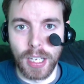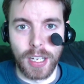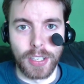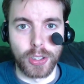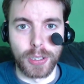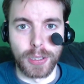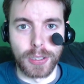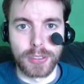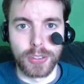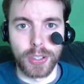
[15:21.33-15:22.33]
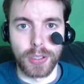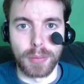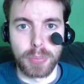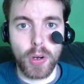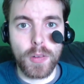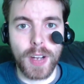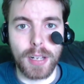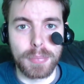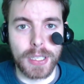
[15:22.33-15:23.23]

Your profile